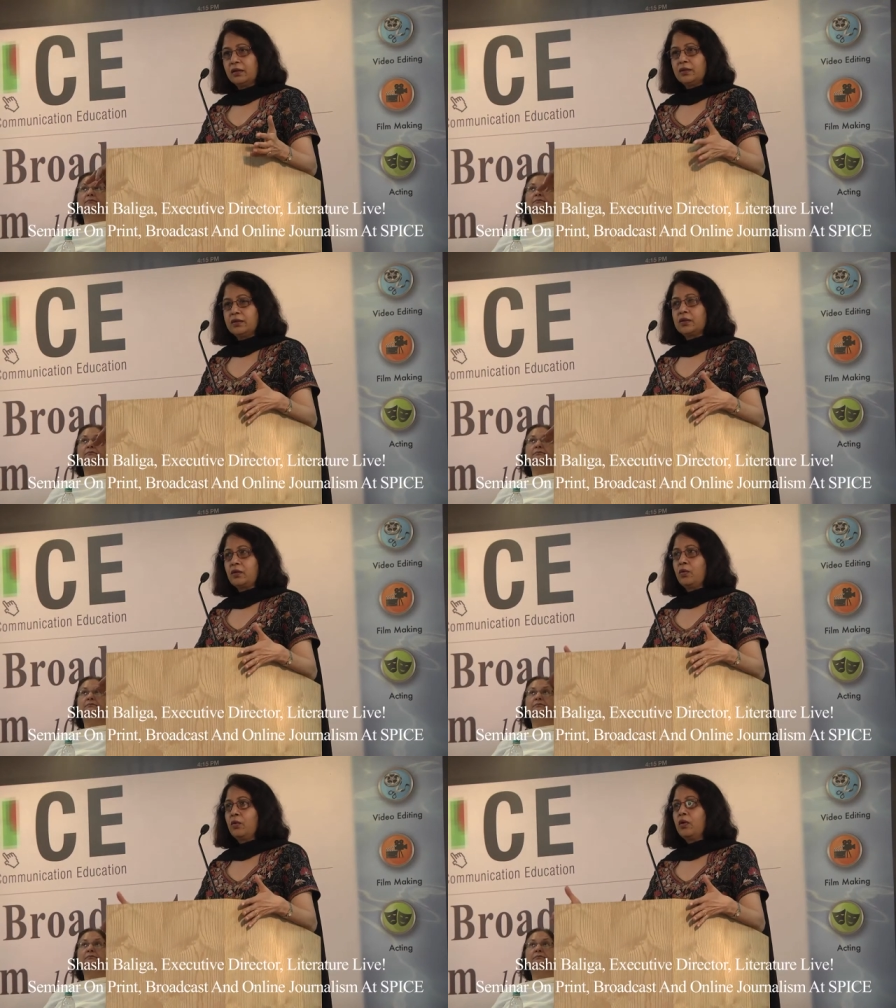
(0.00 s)

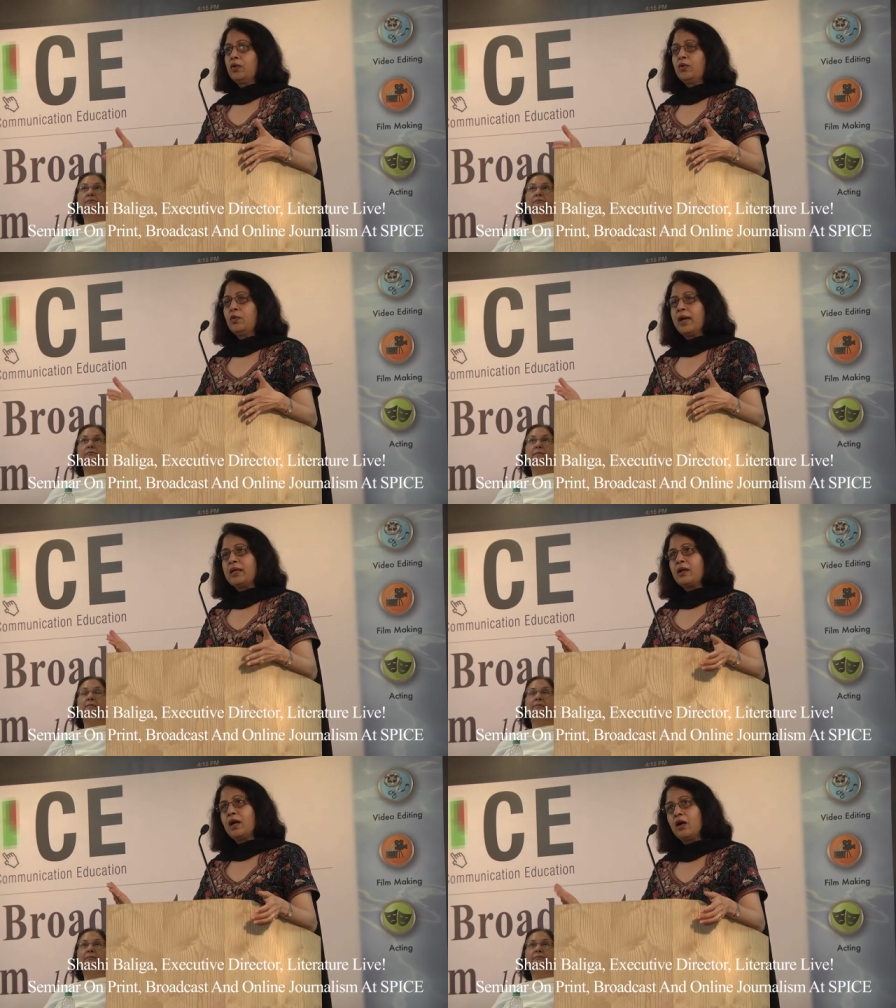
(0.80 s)
So no
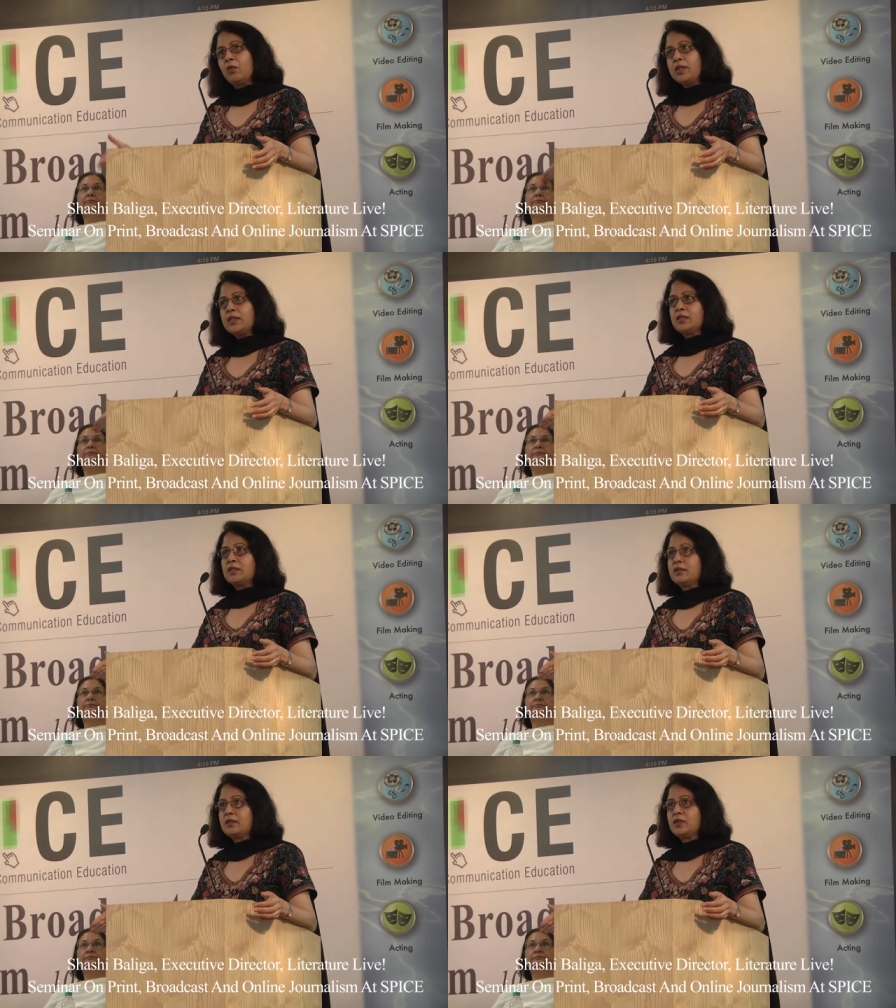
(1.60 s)
matter how many
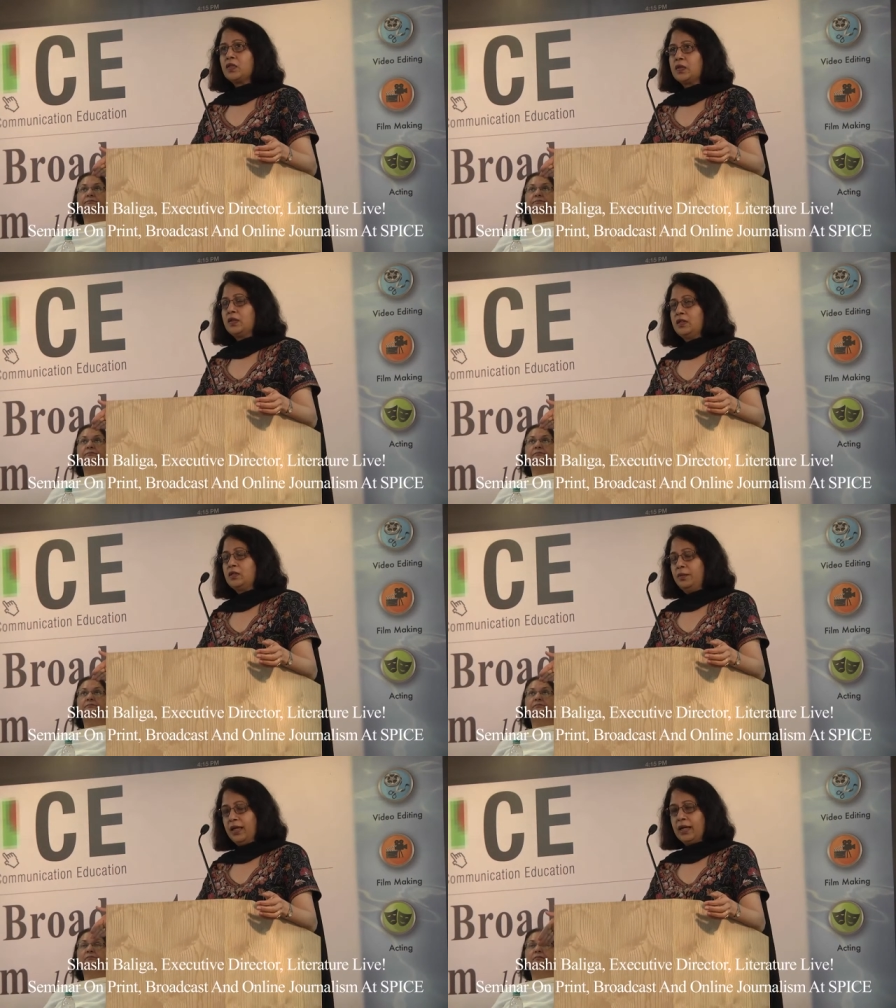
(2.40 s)
citizen
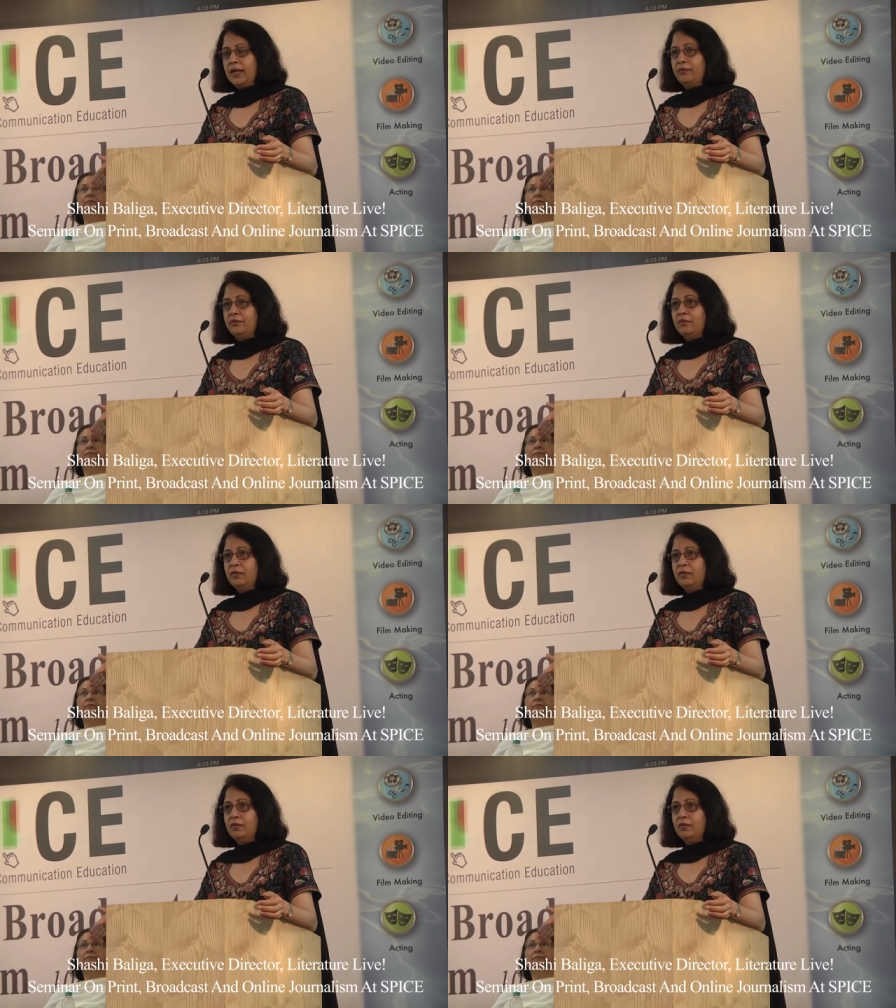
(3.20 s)
journalists we have,